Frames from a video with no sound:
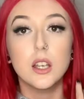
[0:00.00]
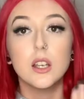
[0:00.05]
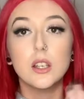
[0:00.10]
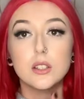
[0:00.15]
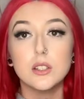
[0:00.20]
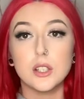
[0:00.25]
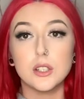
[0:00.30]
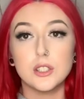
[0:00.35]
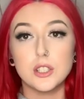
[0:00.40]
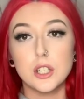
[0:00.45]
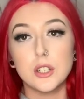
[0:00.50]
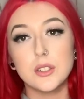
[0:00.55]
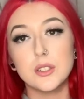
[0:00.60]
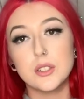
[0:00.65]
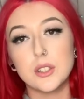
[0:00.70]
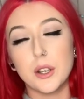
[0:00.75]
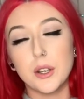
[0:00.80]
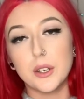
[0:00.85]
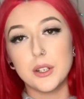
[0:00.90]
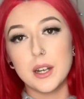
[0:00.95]
So John
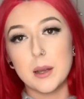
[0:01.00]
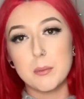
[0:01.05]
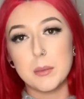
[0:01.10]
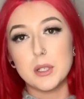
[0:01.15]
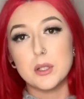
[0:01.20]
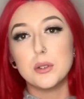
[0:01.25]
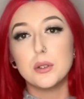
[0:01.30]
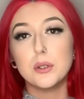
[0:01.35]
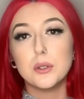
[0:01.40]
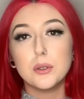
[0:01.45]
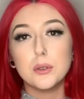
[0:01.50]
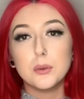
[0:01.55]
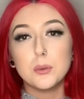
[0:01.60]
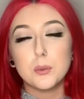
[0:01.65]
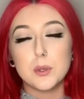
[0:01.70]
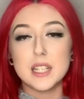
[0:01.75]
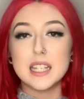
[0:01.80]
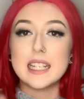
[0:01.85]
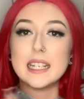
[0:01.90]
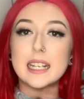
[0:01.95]
Doe number 2
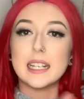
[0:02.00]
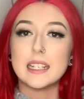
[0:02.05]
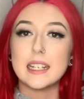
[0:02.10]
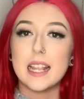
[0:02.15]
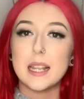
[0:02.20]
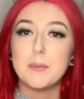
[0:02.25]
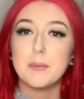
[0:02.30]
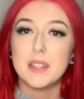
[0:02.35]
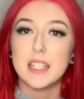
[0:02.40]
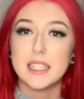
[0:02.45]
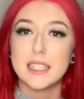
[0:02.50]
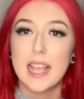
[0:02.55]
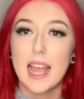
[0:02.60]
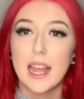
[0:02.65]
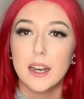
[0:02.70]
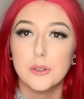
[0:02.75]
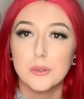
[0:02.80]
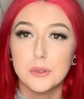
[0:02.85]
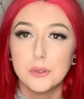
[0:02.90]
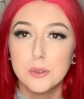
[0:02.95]
was nicknamed the
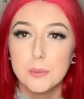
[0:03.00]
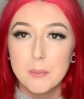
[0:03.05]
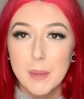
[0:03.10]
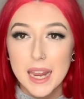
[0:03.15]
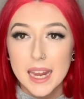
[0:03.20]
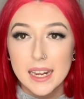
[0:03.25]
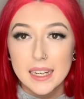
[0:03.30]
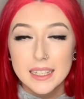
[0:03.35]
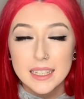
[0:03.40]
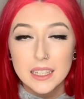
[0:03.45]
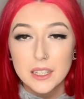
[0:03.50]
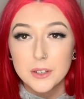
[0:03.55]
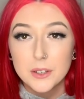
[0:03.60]
Tattooed Man. He